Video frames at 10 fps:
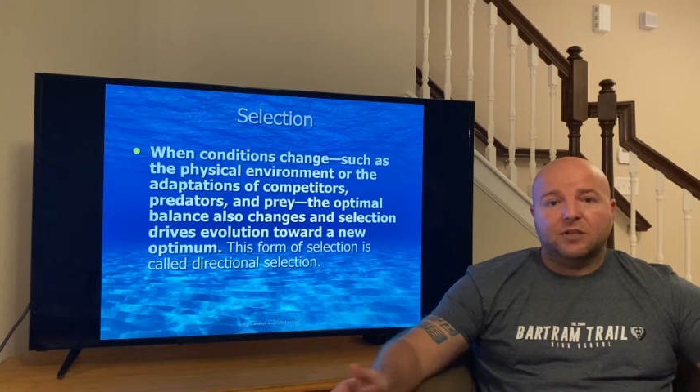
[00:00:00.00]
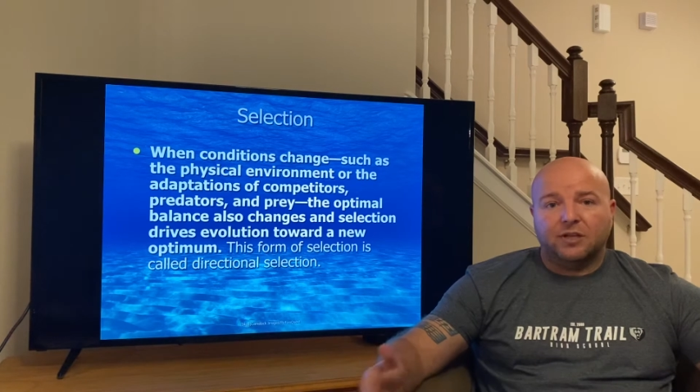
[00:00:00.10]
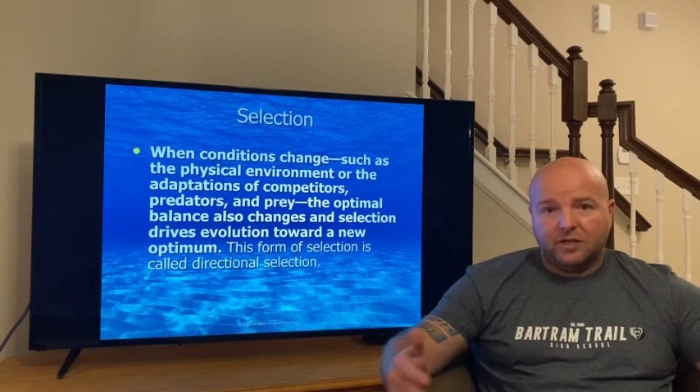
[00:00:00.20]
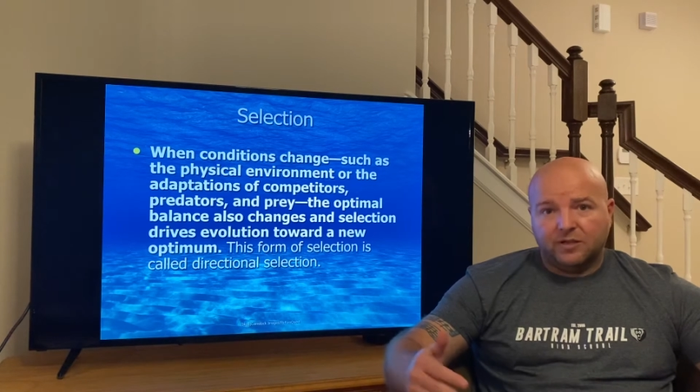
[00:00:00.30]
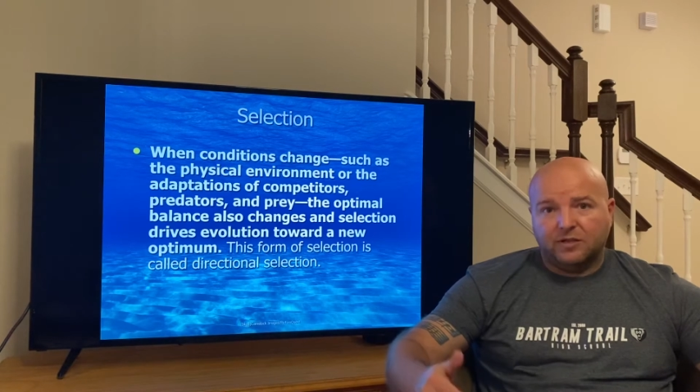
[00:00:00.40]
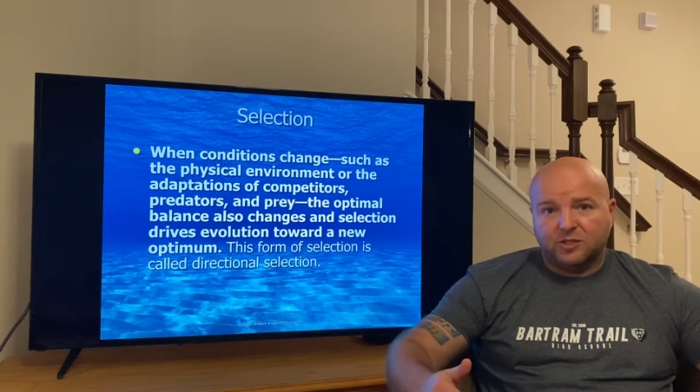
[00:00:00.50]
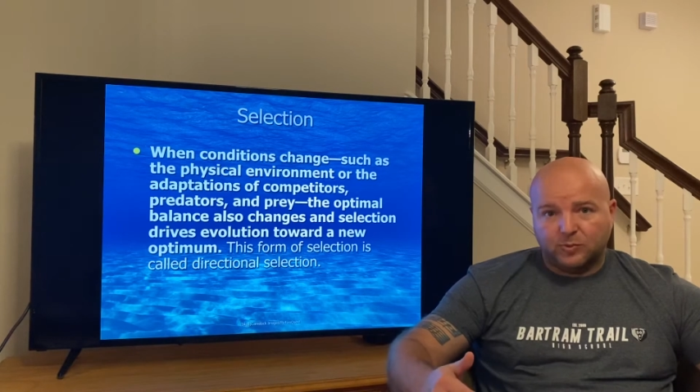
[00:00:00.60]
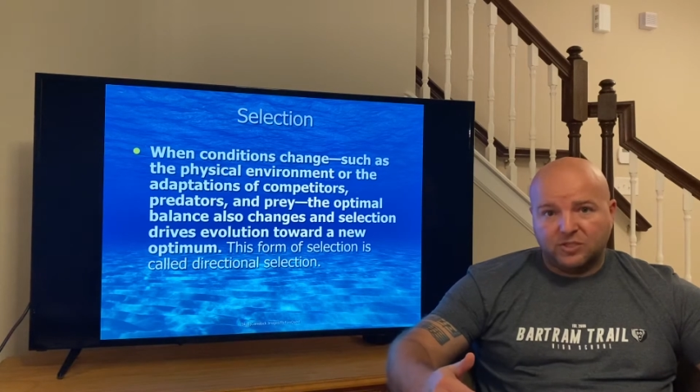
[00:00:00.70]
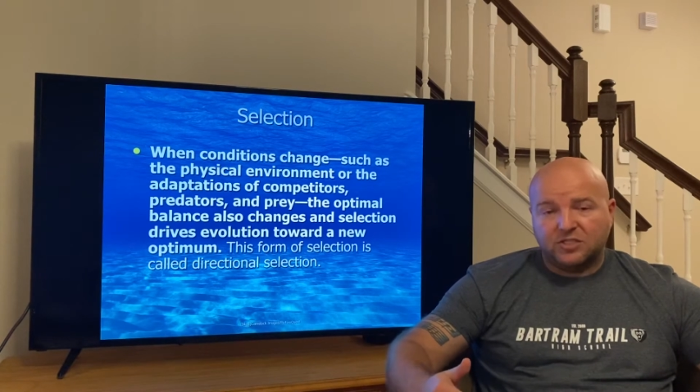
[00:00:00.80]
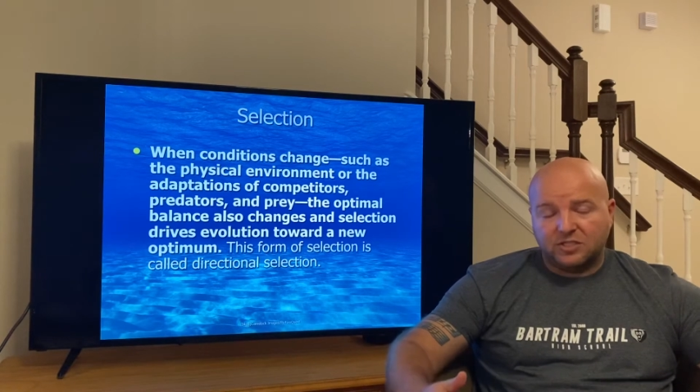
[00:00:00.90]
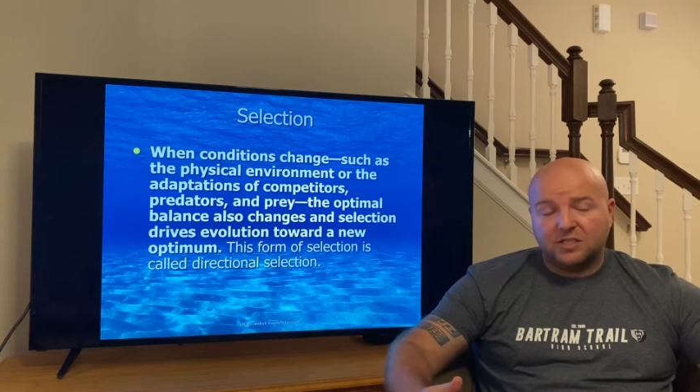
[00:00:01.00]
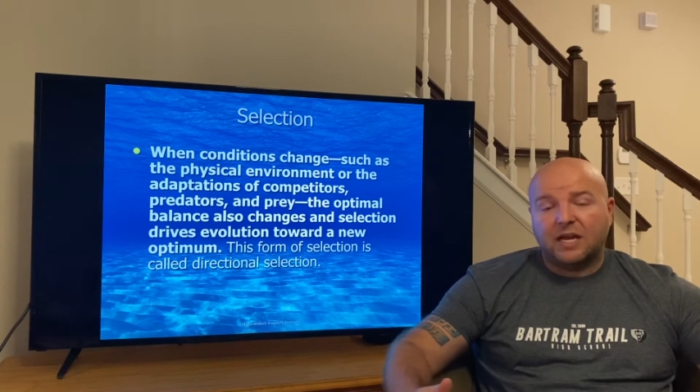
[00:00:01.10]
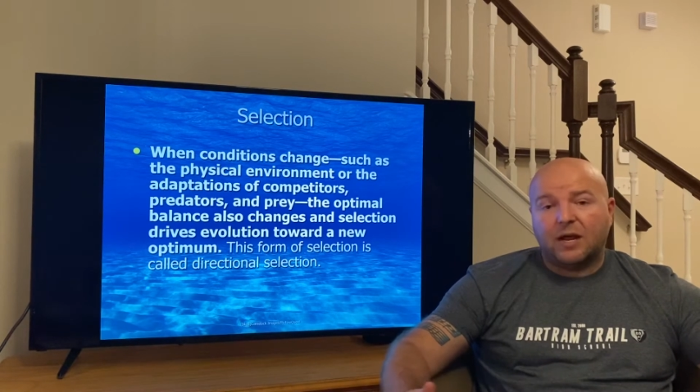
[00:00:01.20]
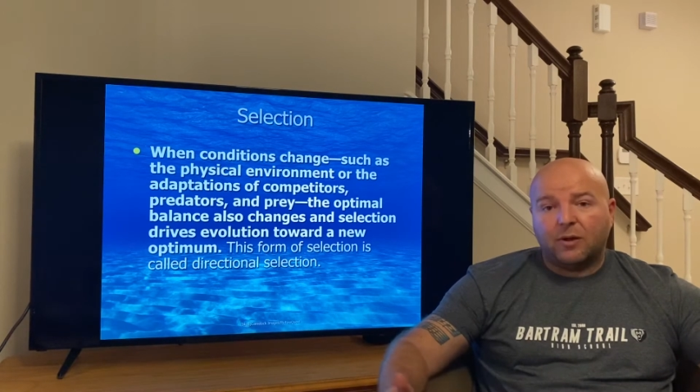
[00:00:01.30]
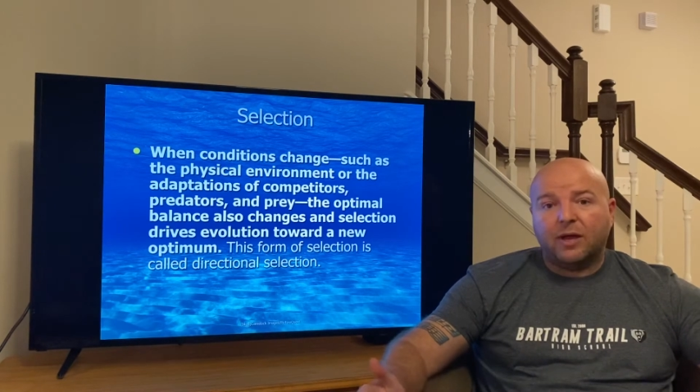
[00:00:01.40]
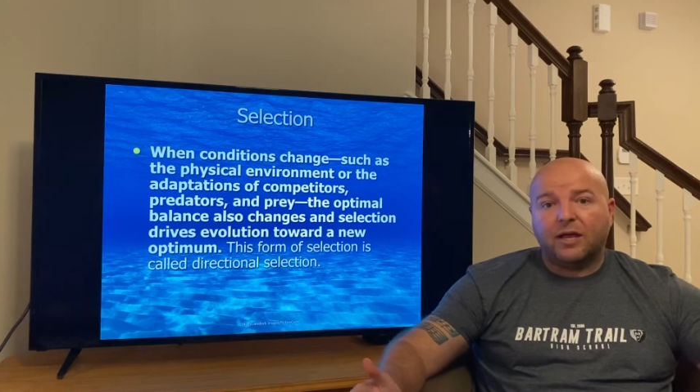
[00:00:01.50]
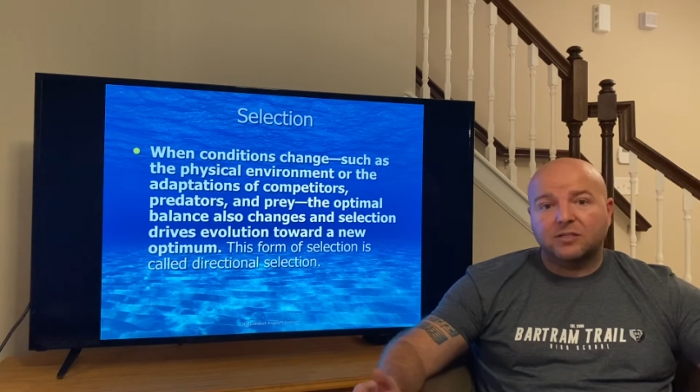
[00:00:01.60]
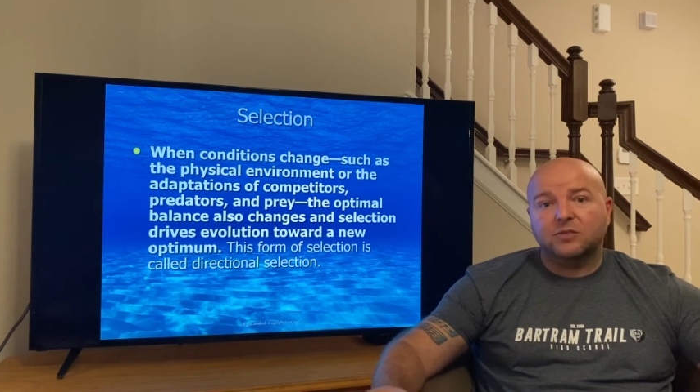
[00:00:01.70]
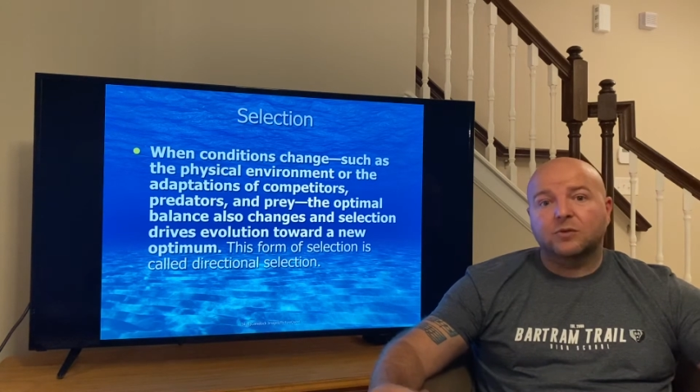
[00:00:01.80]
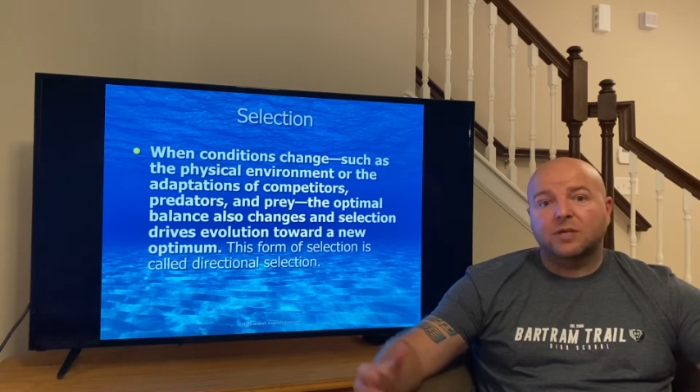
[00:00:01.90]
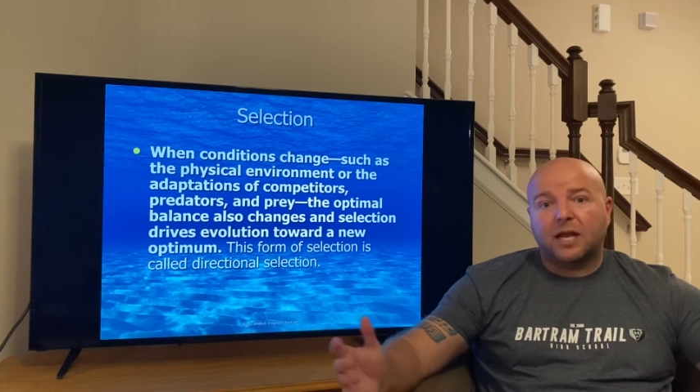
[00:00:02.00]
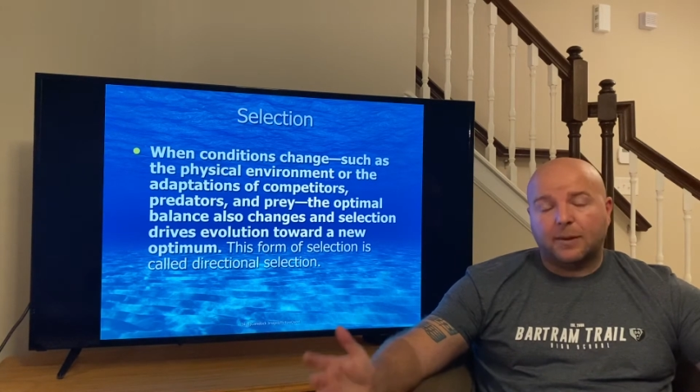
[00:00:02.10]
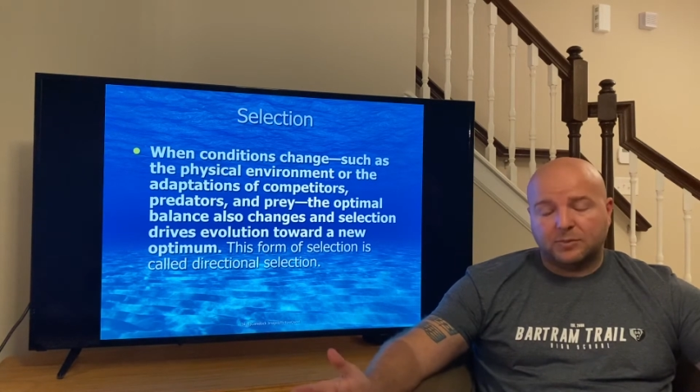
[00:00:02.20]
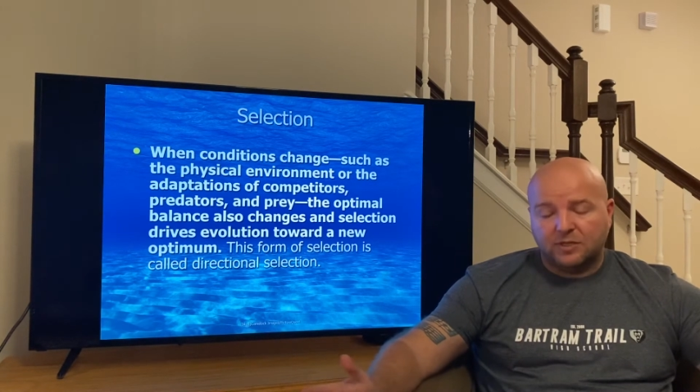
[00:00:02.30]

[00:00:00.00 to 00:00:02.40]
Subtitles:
The species now has to adapt